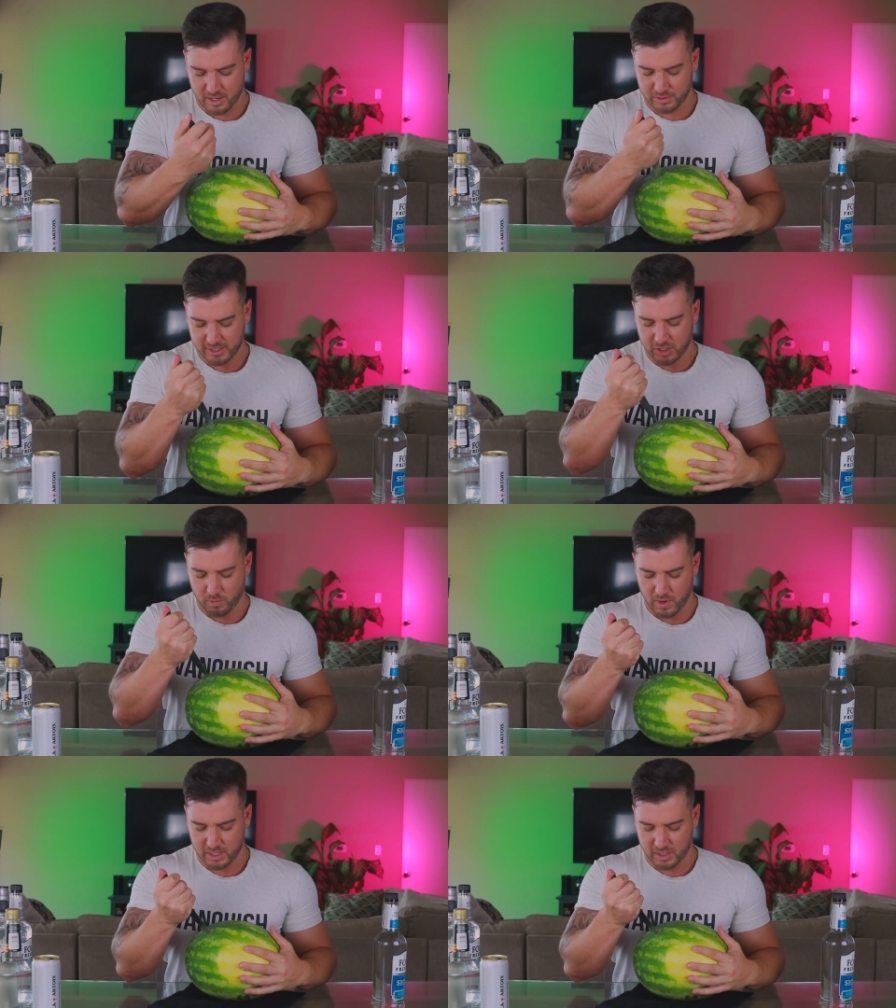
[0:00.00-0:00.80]
I don't think you
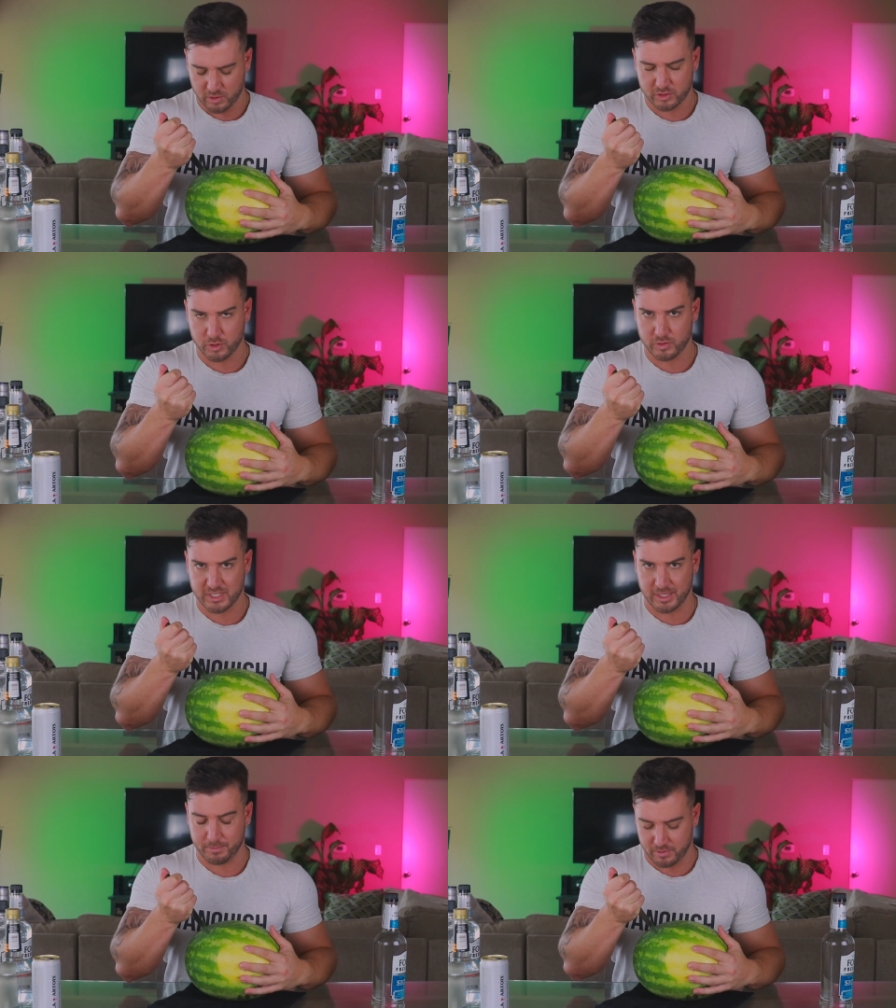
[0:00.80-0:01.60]
want to go too
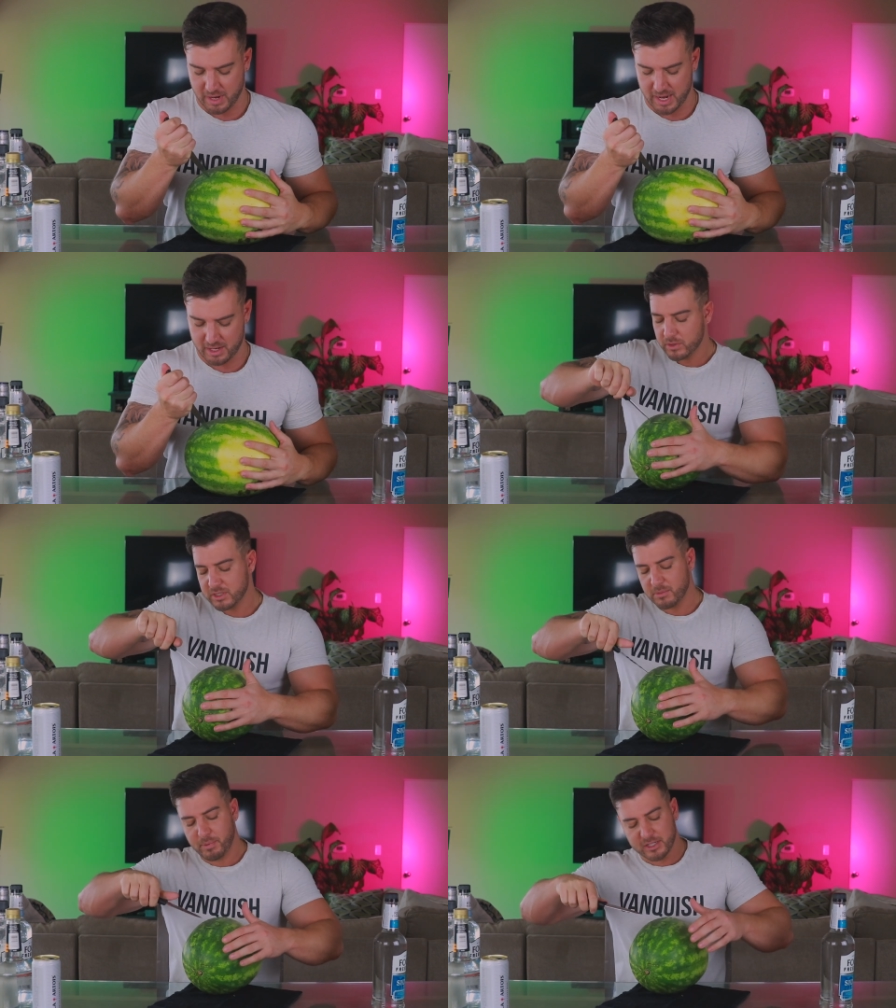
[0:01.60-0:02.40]
deep, right? What's
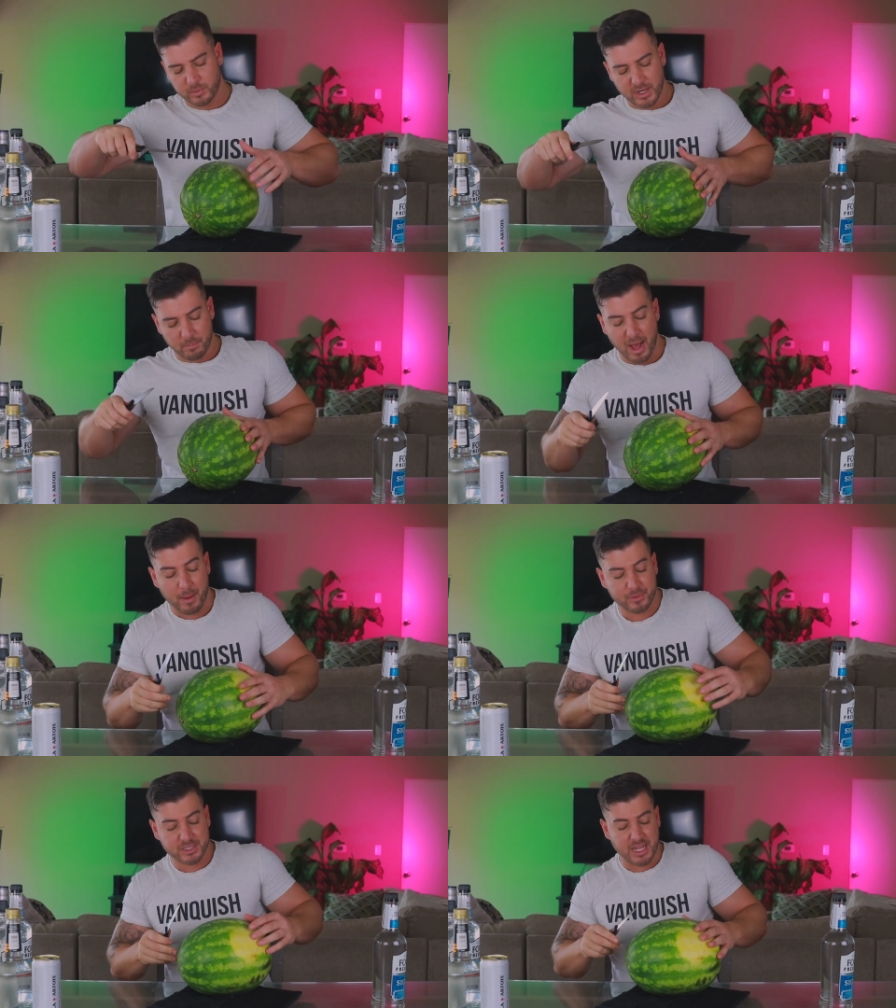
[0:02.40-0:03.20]
the best way to pop this